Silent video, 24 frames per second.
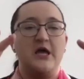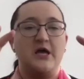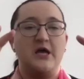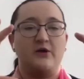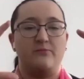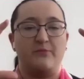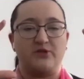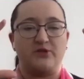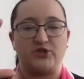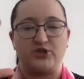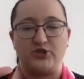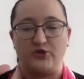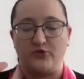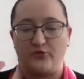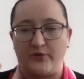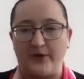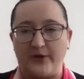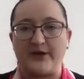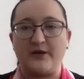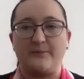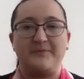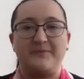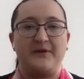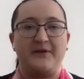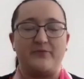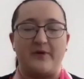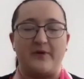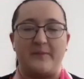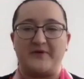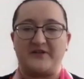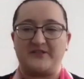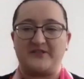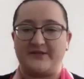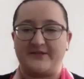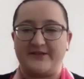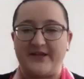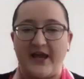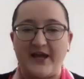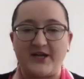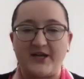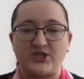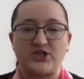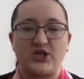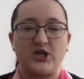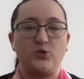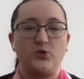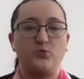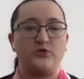machine readable
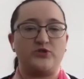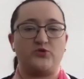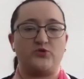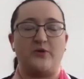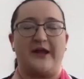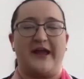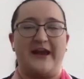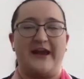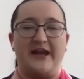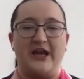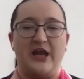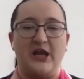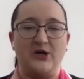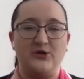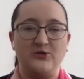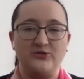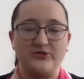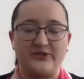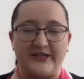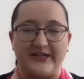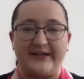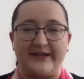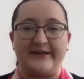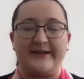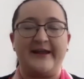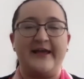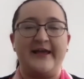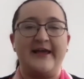representation which we can load in.